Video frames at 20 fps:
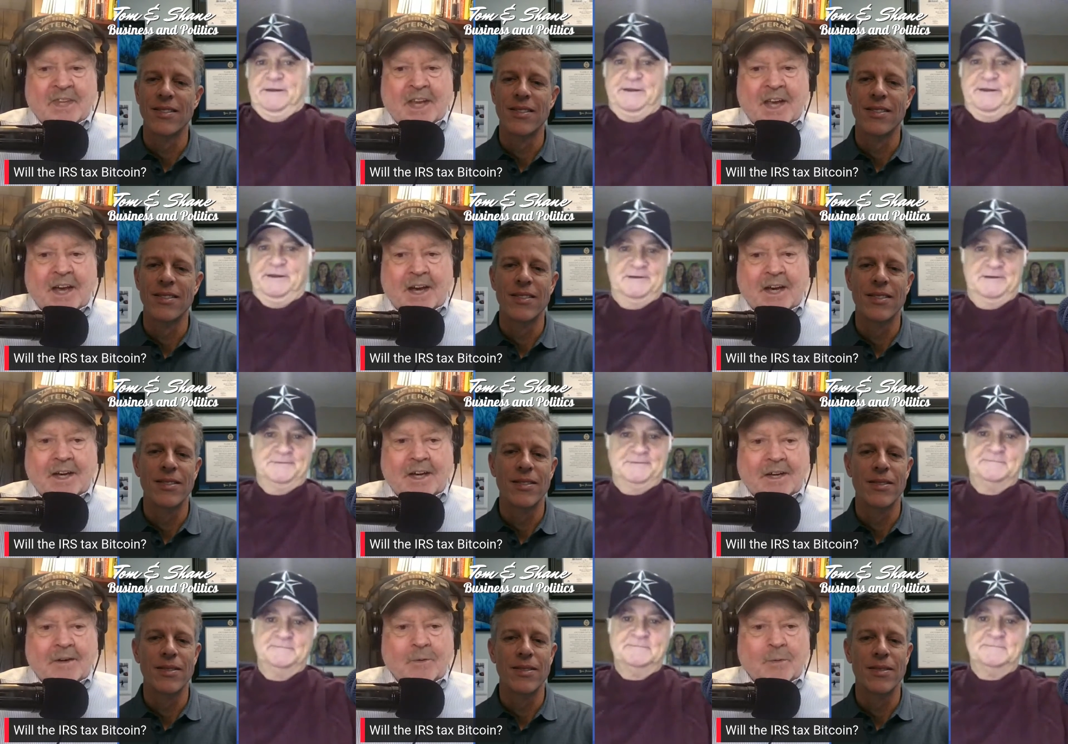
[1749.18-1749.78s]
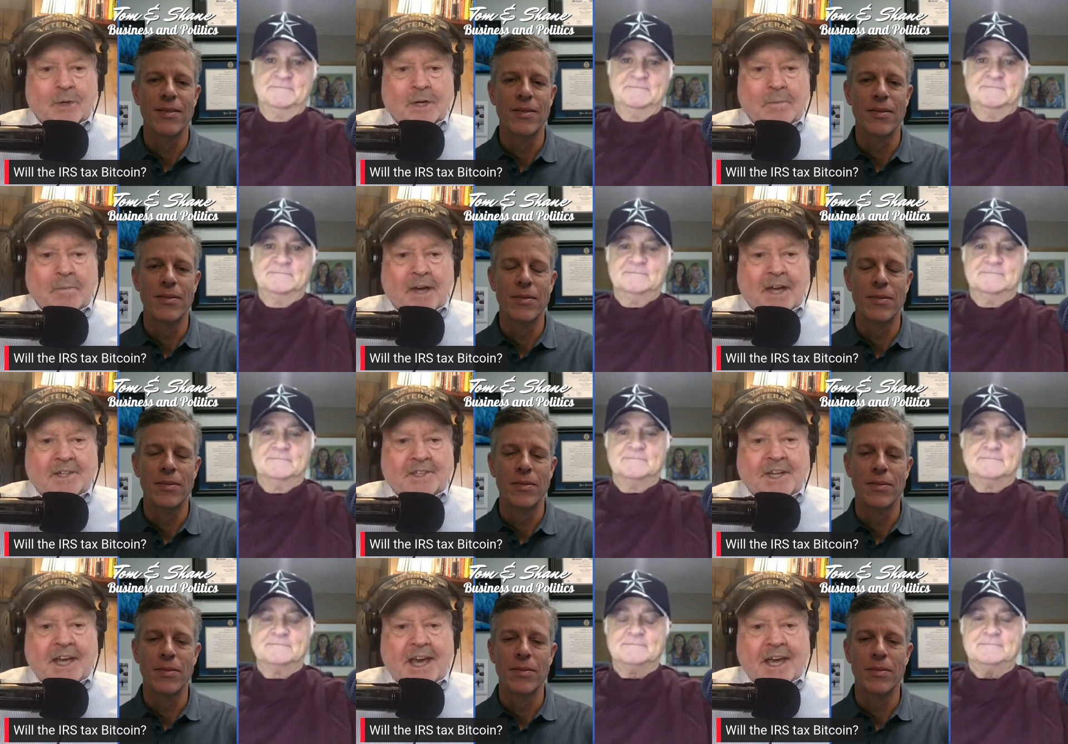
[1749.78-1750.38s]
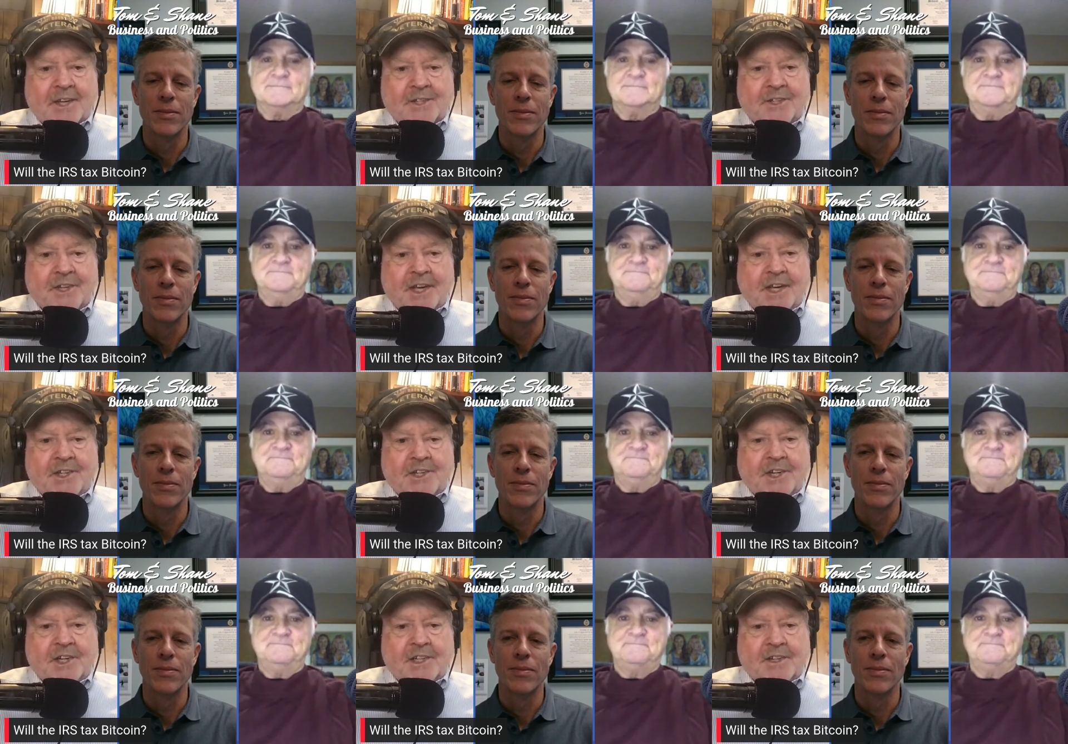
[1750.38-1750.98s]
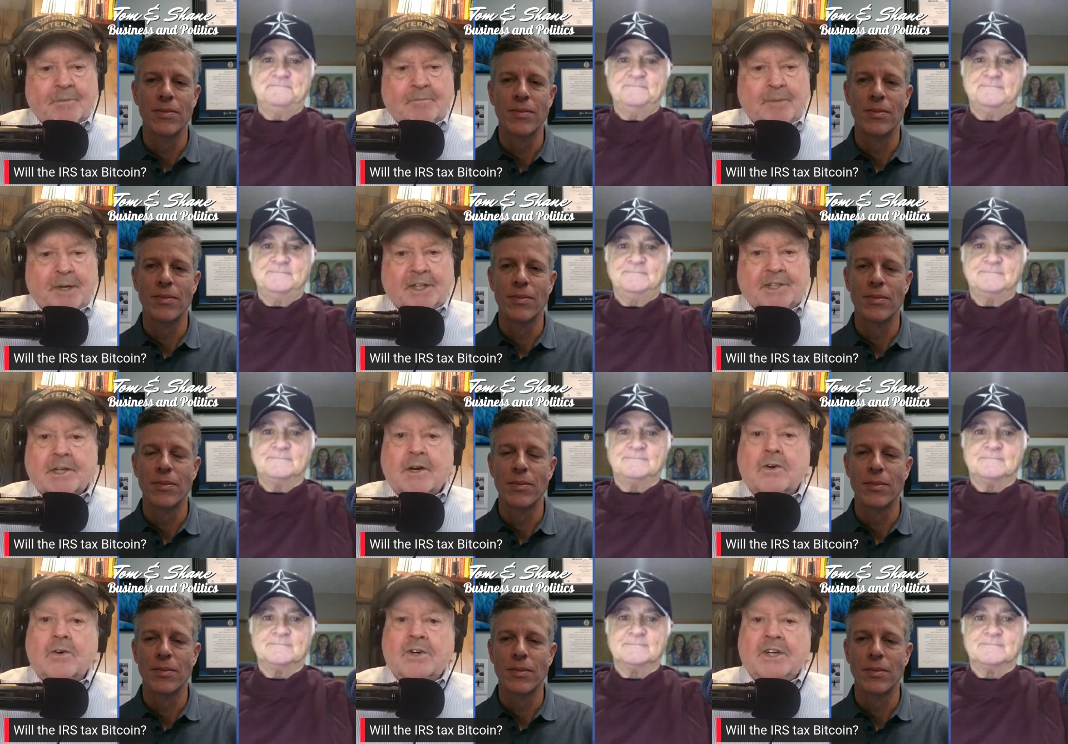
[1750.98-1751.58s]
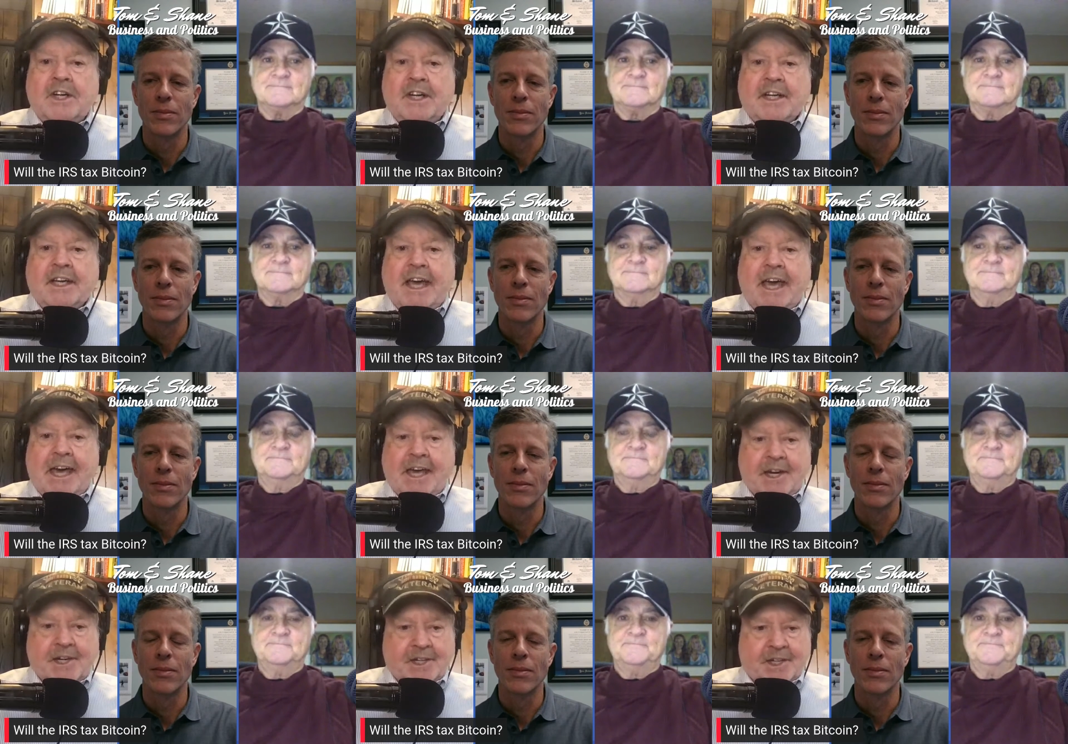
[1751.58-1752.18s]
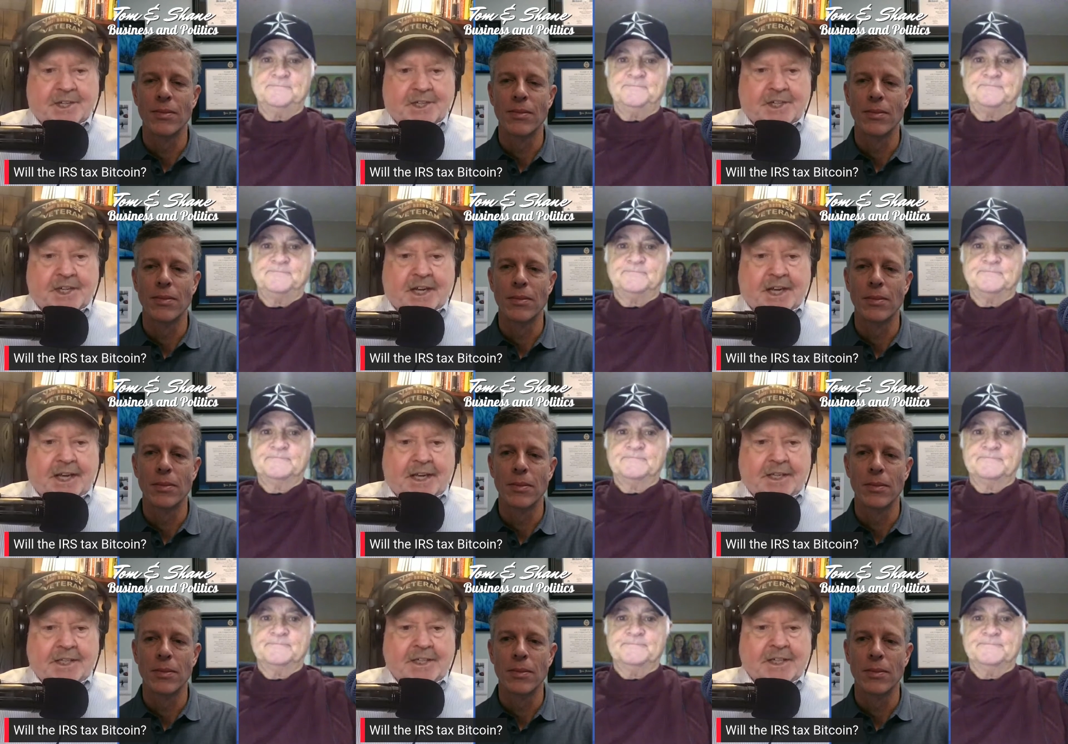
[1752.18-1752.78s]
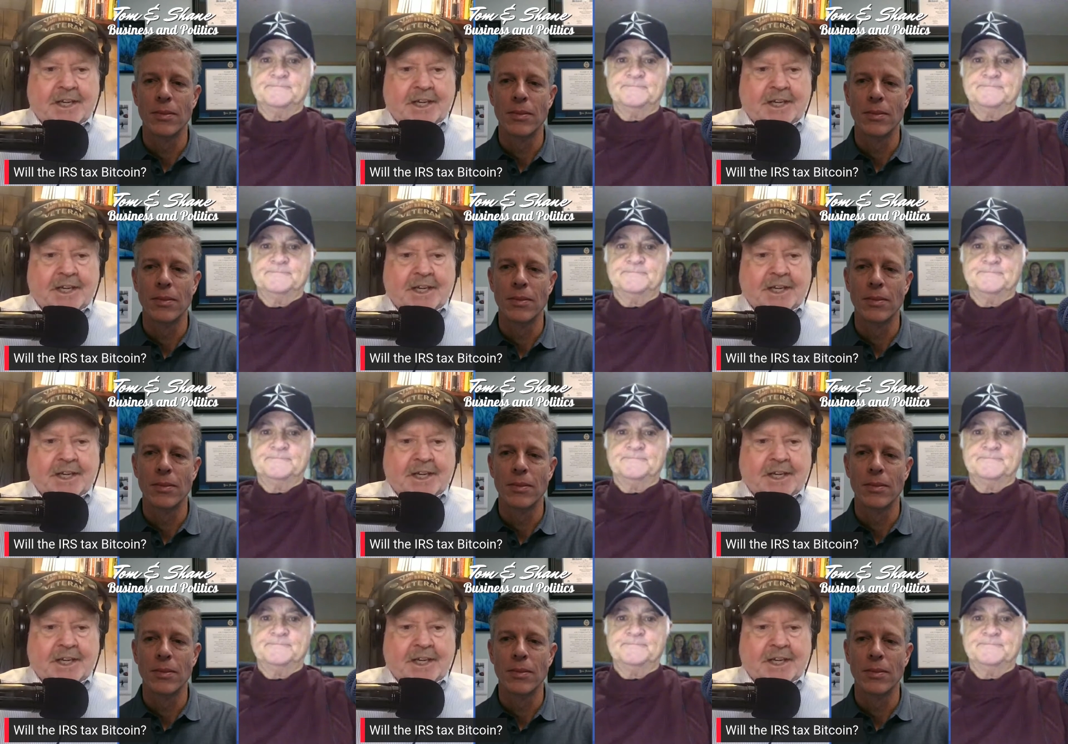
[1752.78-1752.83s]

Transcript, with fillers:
Speaker 1: Uh, what about taxation of Bitcoin in Canada, Shane?